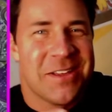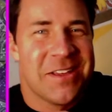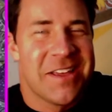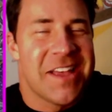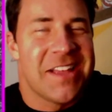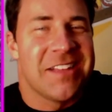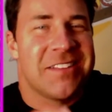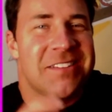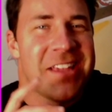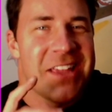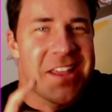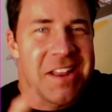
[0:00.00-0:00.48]

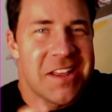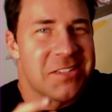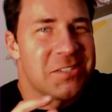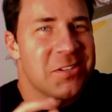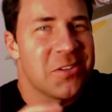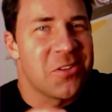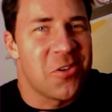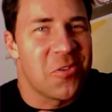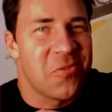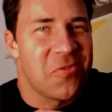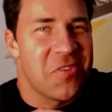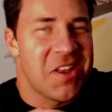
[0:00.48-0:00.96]
It is a
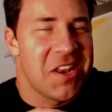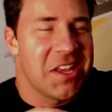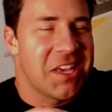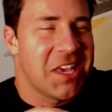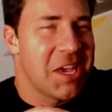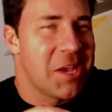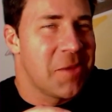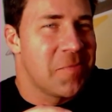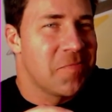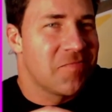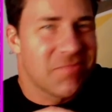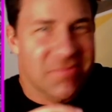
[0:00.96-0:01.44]
little
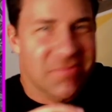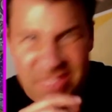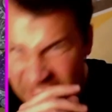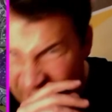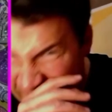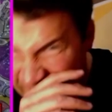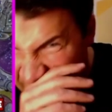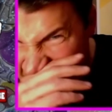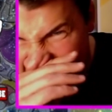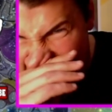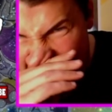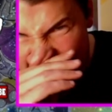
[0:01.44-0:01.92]
finicky,
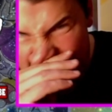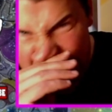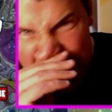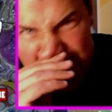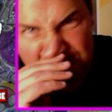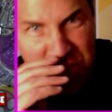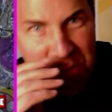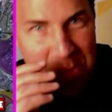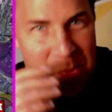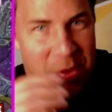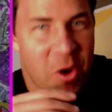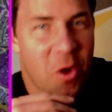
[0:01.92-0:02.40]

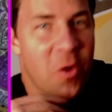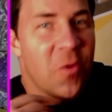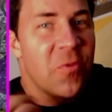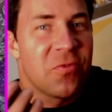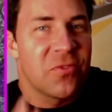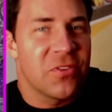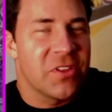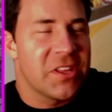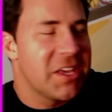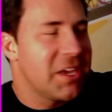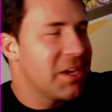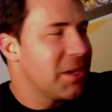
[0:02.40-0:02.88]
but
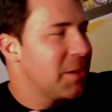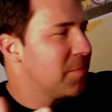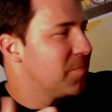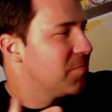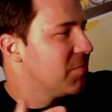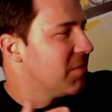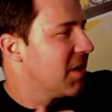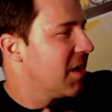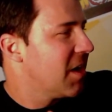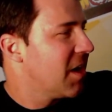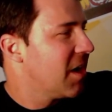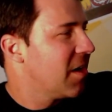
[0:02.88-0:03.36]
hopefully
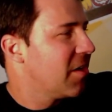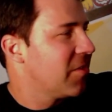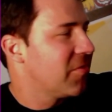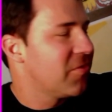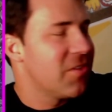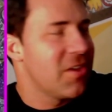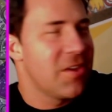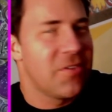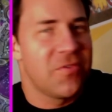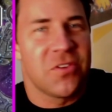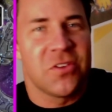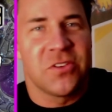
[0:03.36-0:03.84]

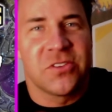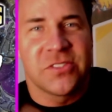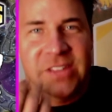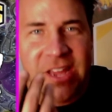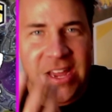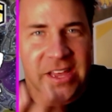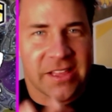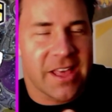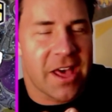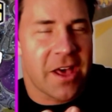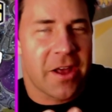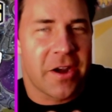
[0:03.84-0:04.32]
if you
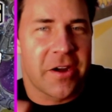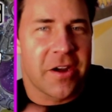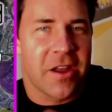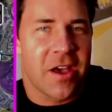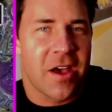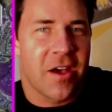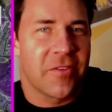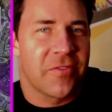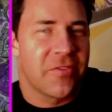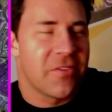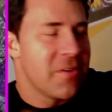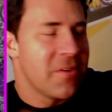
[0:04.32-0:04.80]
say it loud
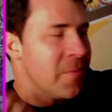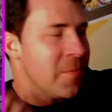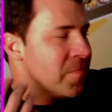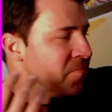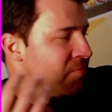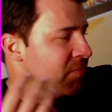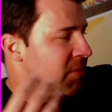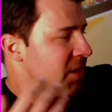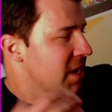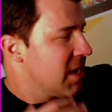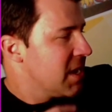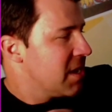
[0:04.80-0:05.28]
enough
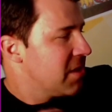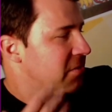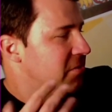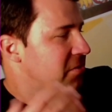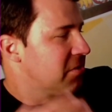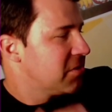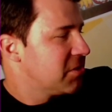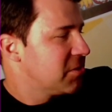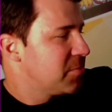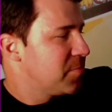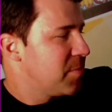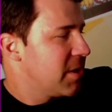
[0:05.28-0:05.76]

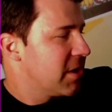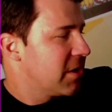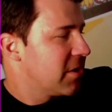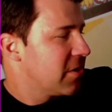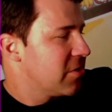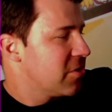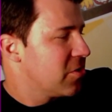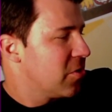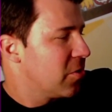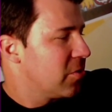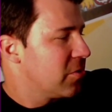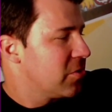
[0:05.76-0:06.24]
into the speaker,
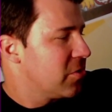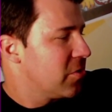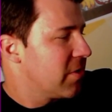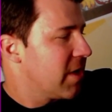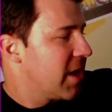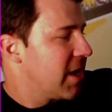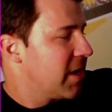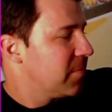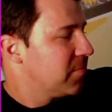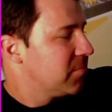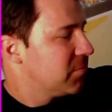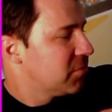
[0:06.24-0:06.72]
you'll
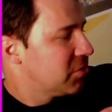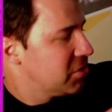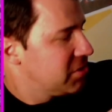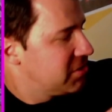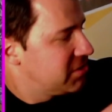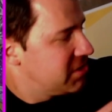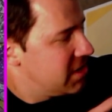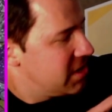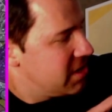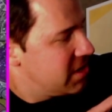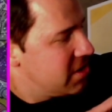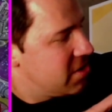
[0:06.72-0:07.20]
get it. So
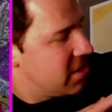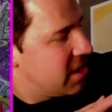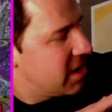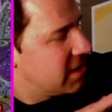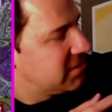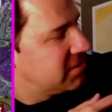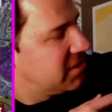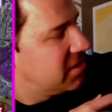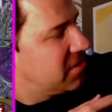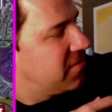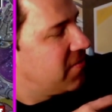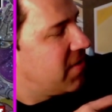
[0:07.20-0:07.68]
you can kind
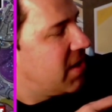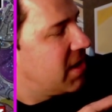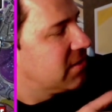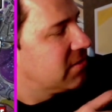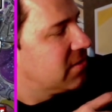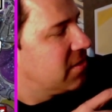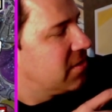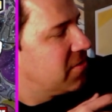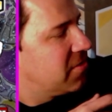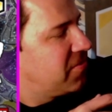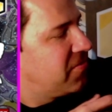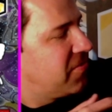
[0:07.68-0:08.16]
of see
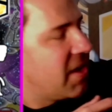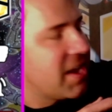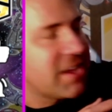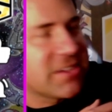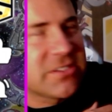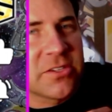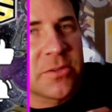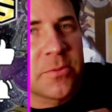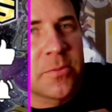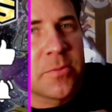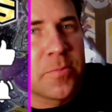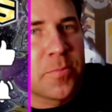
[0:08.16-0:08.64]
the
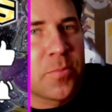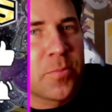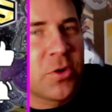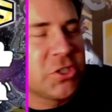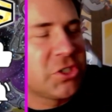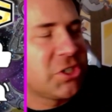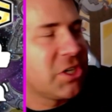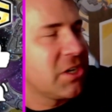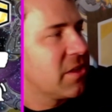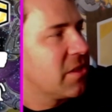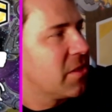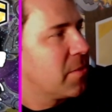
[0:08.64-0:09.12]
phantom
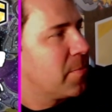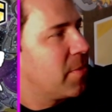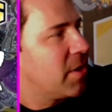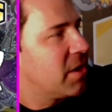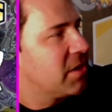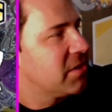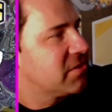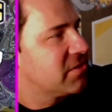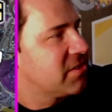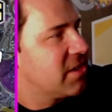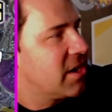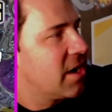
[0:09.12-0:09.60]
pushing of the
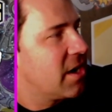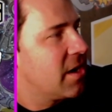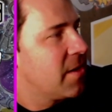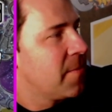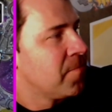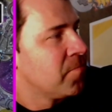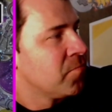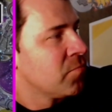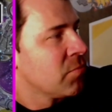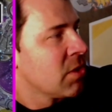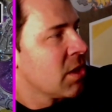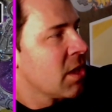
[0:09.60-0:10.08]
buttons there.
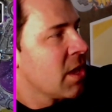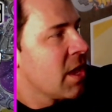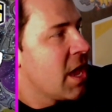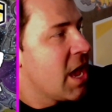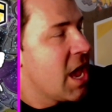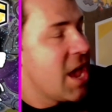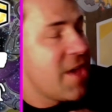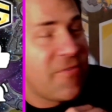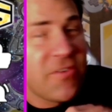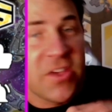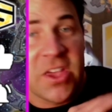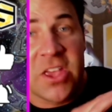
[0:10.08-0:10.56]

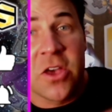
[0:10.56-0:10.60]
If it